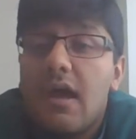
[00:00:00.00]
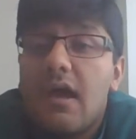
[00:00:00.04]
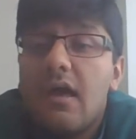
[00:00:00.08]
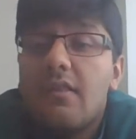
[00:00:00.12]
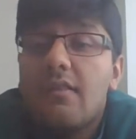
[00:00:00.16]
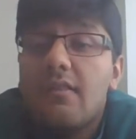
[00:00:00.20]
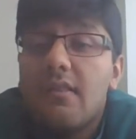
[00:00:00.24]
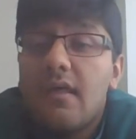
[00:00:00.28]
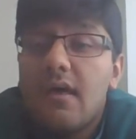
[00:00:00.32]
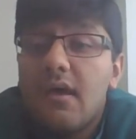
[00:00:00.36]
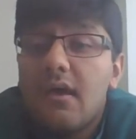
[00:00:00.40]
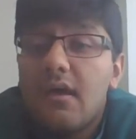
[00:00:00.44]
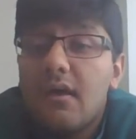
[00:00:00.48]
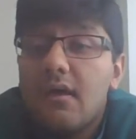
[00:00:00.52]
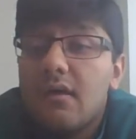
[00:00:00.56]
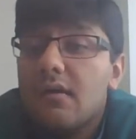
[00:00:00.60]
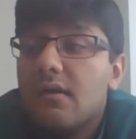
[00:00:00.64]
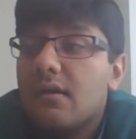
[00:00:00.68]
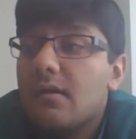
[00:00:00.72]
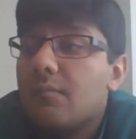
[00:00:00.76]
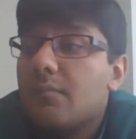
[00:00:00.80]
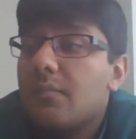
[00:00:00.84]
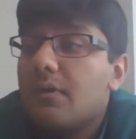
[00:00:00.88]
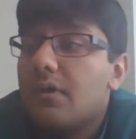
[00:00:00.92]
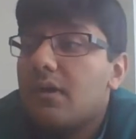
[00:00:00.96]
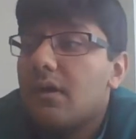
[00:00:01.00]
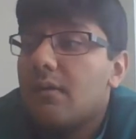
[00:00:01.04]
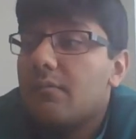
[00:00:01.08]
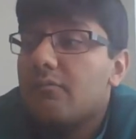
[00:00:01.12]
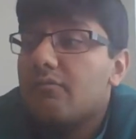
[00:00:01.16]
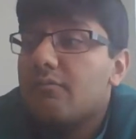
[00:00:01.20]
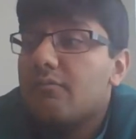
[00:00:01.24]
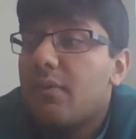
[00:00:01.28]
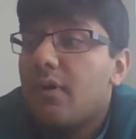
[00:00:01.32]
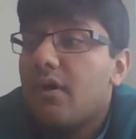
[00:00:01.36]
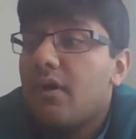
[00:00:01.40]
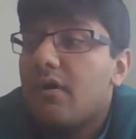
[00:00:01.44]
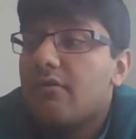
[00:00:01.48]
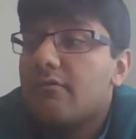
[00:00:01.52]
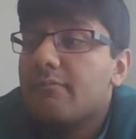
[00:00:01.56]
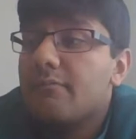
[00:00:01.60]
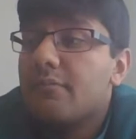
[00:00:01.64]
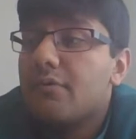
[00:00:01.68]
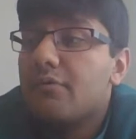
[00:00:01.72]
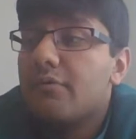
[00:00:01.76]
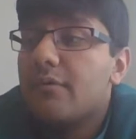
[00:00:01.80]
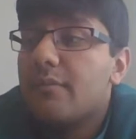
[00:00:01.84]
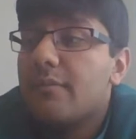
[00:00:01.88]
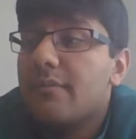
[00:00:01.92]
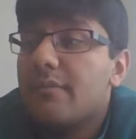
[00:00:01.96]
And then it becomes part
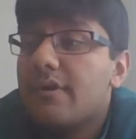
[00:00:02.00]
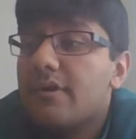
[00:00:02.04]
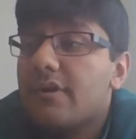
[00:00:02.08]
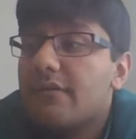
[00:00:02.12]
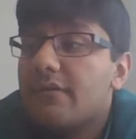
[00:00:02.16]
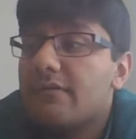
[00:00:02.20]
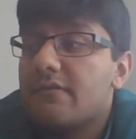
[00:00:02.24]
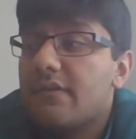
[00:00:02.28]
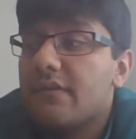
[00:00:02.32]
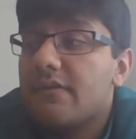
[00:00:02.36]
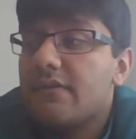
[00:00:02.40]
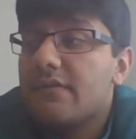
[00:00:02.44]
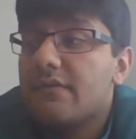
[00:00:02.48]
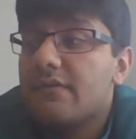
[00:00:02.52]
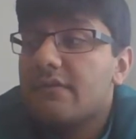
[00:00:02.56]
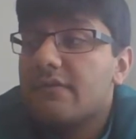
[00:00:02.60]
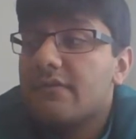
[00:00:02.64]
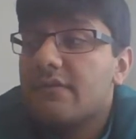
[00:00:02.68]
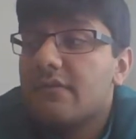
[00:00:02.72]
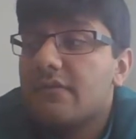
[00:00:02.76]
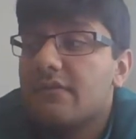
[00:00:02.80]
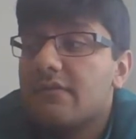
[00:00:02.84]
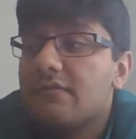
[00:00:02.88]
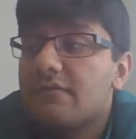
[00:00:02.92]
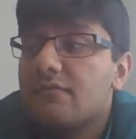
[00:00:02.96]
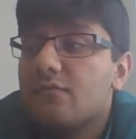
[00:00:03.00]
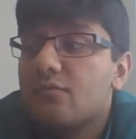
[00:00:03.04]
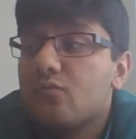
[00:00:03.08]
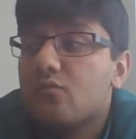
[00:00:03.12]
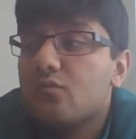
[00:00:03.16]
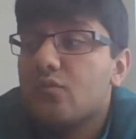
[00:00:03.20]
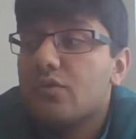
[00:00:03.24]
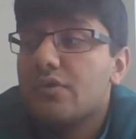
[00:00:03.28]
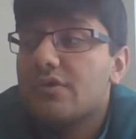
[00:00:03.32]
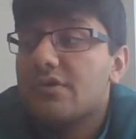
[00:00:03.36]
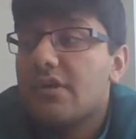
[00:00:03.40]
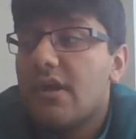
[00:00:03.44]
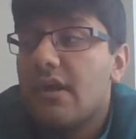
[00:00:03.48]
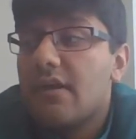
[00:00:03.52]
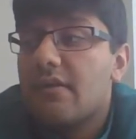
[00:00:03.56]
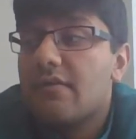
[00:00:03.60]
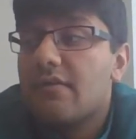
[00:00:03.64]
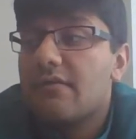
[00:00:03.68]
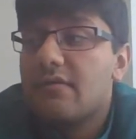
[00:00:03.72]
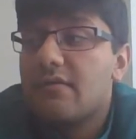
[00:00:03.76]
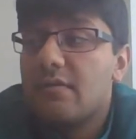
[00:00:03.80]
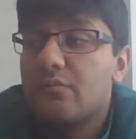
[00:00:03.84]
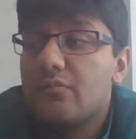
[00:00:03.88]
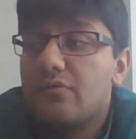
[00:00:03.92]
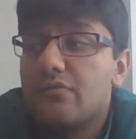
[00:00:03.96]
of pyrimidine synthesis, which
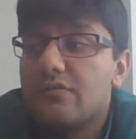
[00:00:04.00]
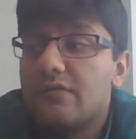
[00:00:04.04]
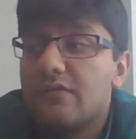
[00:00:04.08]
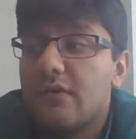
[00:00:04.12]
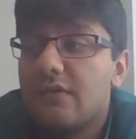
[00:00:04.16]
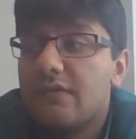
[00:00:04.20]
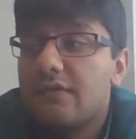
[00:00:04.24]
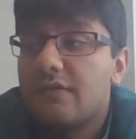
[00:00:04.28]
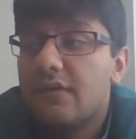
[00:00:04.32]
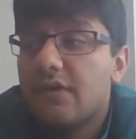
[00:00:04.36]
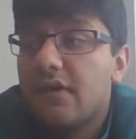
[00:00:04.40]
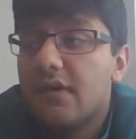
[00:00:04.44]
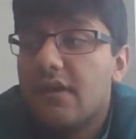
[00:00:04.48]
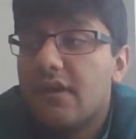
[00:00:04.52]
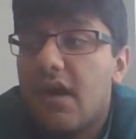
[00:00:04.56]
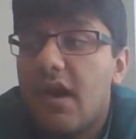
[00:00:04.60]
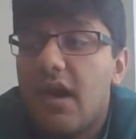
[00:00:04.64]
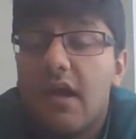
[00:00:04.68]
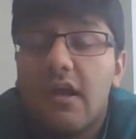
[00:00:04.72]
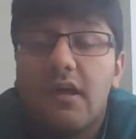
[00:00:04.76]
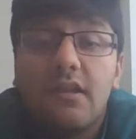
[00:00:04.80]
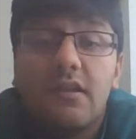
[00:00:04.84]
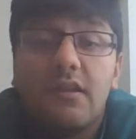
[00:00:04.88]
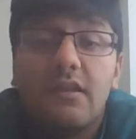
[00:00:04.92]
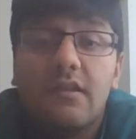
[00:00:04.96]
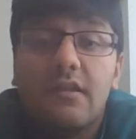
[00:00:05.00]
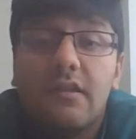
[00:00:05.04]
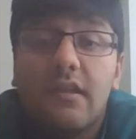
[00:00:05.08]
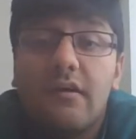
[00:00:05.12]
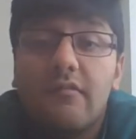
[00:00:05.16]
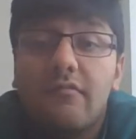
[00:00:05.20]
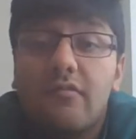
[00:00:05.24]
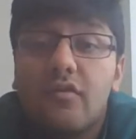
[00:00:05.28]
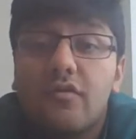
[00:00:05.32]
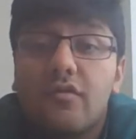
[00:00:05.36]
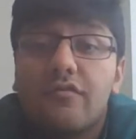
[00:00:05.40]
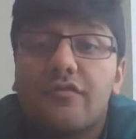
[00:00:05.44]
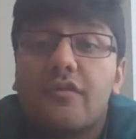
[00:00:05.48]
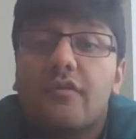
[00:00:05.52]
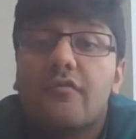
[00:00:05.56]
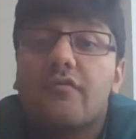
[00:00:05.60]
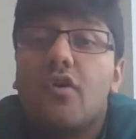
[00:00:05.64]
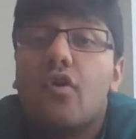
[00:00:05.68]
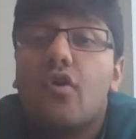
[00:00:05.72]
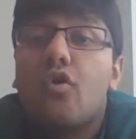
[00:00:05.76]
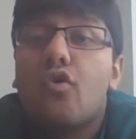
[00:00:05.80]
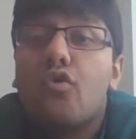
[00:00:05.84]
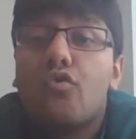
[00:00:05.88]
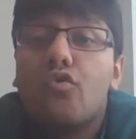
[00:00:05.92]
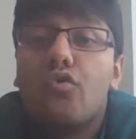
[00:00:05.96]
ends up resulting in heightened levels
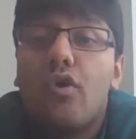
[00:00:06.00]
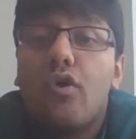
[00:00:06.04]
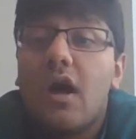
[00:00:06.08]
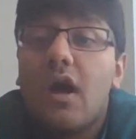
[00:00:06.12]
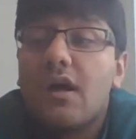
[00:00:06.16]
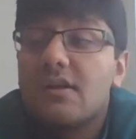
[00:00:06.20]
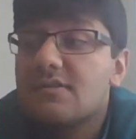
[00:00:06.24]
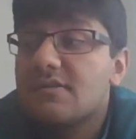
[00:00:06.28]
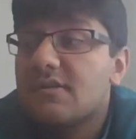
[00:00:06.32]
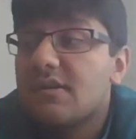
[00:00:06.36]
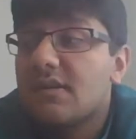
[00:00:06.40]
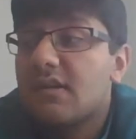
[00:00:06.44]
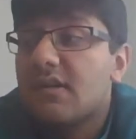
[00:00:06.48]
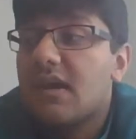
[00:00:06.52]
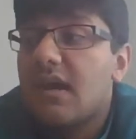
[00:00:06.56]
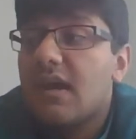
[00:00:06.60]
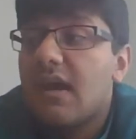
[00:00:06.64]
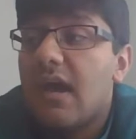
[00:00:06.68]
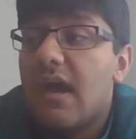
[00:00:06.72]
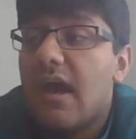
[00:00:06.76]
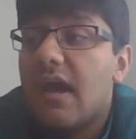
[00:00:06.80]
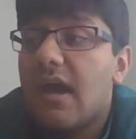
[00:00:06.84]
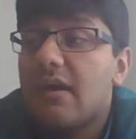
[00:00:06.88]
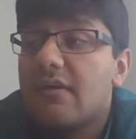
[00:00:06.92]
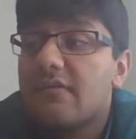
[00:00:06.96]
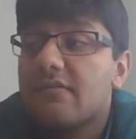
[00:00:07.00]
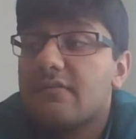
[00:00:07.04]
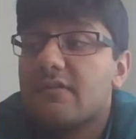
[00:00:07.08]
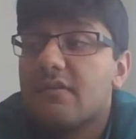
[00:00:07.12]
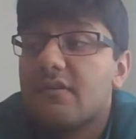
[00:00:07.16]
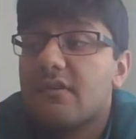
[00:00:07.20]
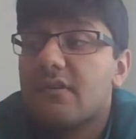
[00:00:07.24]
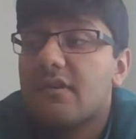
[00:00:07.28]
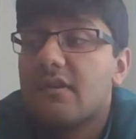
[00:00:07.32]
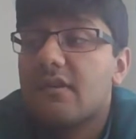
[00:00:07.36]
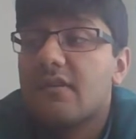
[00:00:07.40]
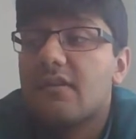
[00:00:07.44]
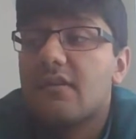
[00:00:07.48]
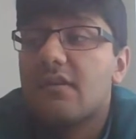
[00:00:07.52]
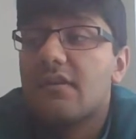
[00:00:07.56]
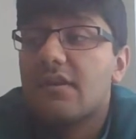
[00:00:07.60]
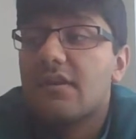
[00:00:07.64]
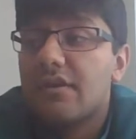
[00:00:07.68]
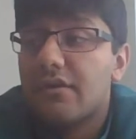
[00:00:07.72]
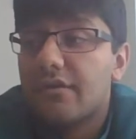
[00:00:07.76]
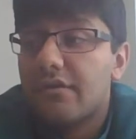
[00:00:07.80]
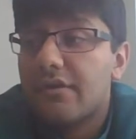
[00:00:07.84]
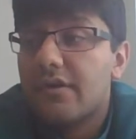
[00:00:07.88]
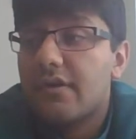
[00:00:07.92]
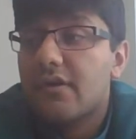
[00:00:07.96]
of orotic acid in the
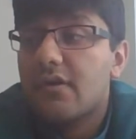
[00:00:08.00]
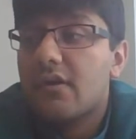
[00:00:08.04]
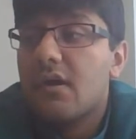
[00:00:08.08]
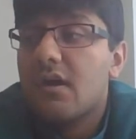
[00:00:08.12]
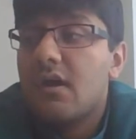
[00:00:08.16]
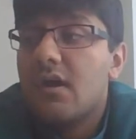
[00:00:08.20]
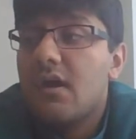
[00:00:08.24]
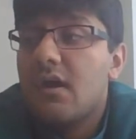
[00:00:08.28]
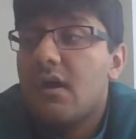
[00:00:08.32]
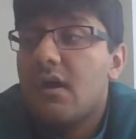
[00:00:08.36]
urine.